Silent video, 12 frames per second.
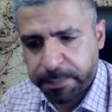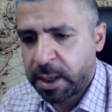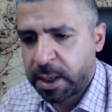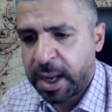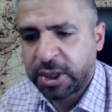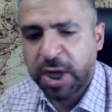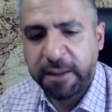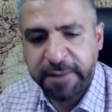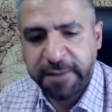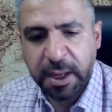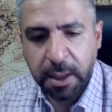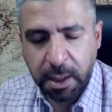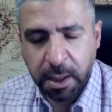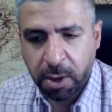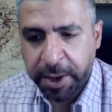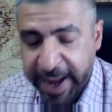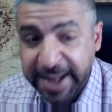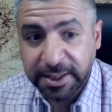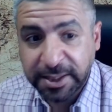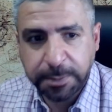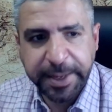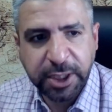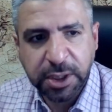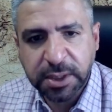HIV or AIDS
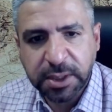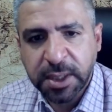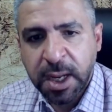patients.